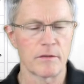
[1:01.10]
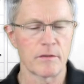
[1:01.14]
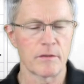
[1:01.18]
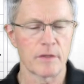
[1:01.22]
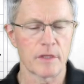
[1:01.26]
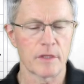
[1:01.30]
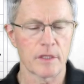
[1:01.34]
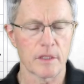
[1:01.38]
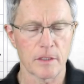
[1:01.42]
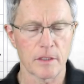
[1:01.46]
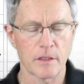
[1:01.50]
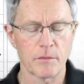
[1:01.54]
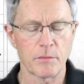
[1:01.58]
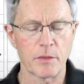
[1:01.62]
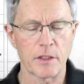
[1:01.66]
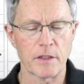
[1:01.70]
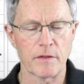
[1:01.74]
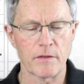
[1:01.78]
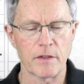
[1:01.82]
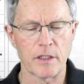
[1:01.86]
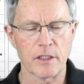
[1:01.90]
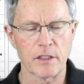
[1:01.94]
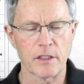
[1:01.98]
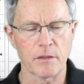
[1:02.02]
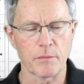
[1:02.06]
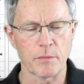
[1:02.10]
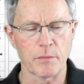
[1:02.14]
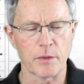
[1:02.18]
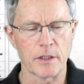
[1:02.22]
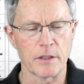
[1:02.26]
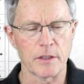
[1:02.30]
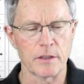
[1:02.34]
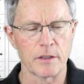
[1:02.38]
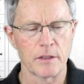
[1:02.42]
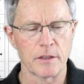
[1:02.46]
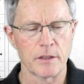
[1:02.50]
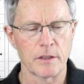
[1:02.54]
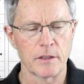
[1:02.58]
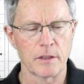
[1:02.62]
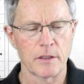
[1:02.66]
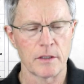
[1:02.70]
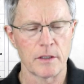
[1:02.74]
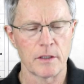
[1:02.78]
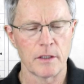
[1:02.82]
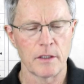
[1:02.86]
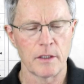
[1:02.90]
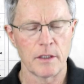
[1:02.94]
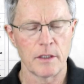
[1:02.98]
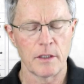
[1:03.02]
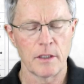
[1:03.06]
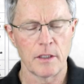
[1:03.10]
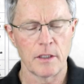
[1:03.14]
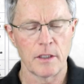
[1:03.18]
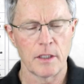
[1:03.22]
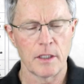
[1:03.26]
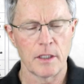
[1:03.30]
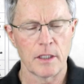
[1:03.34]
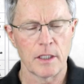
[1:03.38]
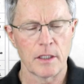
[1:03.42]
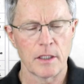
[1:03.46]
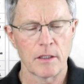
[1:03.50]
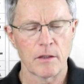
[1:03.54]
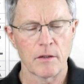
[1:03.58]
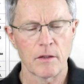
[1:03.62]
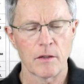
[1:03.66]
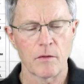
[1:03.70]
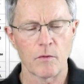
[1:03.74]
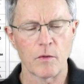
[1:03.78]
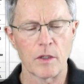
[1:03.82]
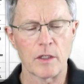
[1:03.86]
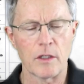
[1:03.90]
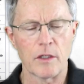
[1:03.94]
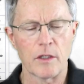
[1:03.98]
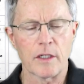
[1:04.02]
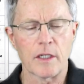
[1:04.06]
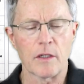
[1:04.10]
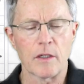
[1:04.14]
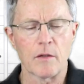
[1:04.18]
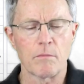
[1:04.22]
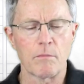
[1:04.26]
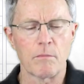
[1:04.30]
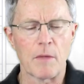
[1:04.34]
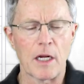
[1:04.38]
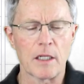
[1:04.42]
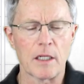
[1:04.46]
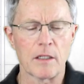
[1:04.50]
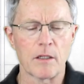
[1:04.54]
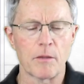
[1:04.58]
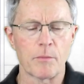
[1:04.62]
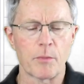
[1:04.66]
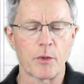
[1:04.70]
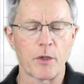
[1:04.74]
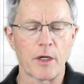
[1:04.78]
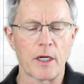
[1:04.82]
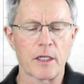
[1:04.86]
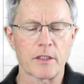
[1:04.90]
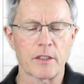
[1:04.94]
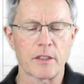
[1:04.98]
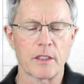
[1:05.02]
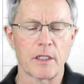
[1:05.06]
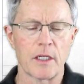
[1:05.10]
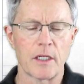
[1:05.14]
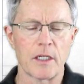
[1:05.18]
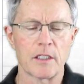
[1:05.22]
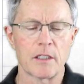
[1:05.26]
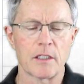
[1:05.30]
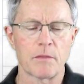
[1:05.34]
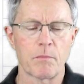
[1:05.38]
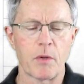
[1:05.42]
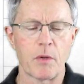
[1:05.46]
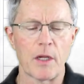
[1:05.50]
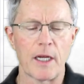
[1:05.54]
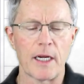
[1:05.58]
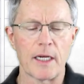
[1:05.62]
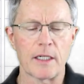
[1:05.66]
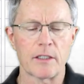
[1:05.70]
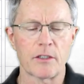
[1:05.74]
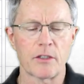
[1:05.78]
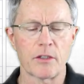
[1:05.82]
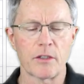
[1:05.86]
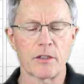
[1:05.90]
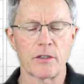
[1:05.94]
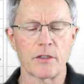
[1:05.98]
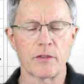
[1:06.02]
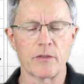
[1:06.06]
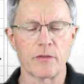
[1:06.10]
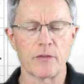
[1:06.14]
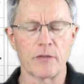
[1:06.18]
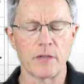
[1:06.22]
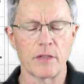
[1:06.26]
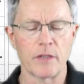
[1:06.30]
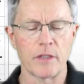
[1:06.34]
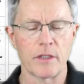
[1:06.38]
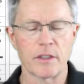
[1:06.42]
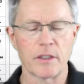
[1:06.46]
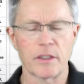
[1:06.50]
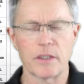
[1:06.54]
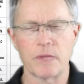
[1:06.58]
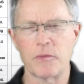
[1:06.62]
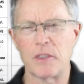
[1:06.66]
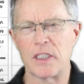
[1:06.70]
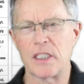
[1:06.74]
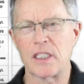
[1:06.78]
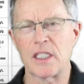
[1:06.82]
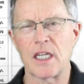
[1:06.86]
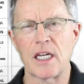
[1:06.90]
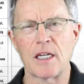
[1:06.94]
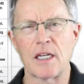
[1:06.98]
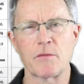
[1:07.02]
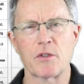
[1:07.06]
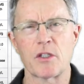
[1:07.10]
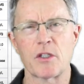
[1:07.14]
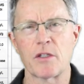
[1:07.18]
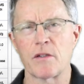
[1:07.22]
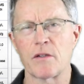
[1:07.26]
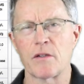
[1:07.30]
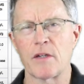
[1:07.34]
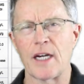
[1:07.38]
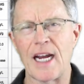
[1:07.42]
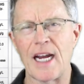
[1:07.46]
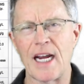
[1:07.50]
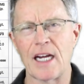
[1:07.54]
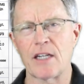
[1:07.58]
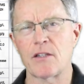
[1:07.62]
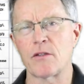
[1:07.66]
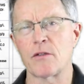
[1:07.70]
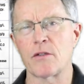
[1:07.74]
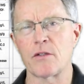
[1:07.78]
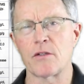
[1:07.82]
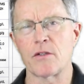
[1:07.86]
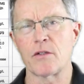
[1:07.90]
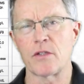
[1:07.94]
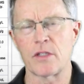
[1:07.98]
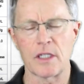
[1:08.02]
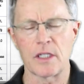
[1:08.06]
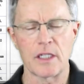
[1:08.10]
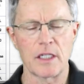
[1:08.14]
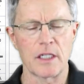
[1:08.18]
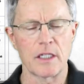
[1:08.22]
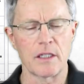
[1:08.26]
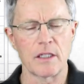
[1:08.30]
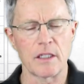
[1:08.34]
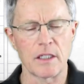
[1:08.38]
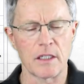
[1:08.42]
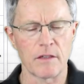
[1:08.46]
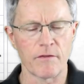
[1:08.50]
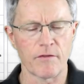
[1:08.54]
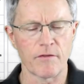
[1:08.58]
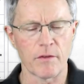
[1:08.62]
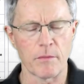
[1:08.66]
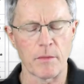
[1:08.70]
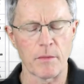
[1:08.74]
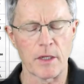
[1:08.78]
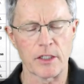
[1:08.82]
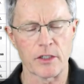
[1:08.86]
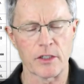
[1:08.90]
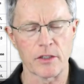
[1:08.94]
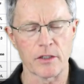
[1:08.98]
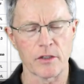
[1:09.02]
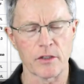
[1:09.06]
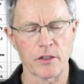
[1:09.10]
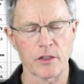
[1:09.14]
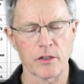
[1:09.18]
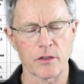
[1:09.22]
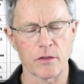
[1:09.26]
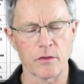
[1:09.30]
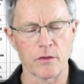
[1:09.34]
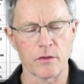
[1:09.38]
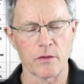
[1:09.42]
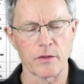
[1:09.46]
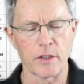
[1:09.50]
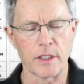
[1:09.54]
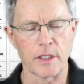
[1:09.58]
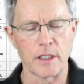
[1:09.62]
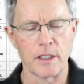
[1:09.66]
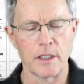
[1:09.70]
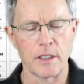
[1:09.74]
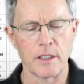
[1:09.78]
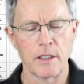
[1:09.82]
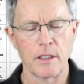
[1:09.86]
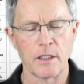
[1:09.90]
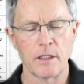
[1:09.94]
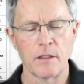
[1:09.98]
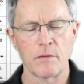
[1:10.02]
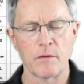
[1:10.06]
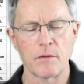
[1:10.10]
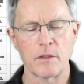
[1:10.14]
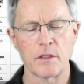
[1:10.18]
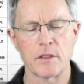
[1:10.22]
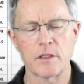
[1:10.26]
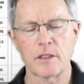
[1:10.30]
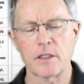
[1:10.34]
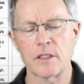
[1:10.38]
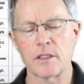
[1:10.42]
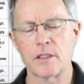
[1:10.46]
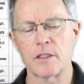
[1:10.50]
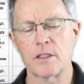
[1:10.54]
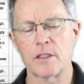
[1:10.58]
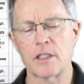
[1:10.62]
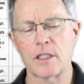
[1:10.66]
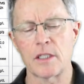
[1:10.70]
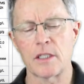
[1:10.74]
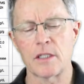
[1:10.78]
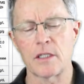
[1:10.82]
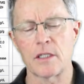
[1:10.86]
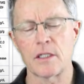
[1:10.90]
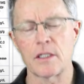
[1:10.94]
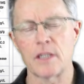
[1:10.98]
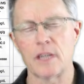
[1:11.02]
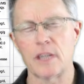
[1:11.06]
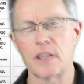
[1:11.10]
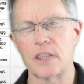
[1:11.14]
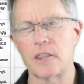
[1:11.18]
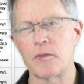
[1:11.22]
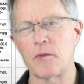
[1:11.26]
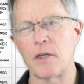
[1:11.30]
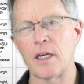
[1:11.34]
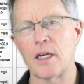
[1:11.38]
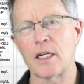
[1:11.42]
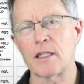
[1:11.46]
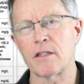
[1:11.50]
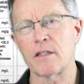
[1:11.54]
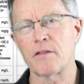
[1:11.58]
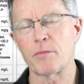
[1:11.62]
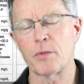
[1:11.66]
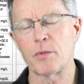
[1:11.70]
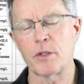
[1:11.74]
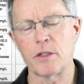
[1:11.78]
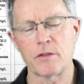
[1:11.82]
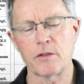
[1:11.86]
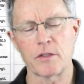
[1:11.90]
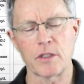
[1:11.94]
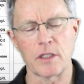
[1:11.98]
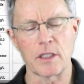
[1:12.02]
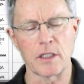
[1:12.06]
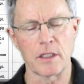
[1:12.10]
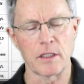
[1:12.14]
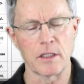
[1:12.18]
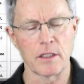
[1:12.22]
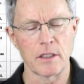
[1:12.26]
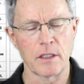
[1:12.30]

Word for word: with a good bit of discipline. We look at myeloperoxidase, plaque 2, some enzymes that are actors in the inflammation story. We look at C-reactive protein,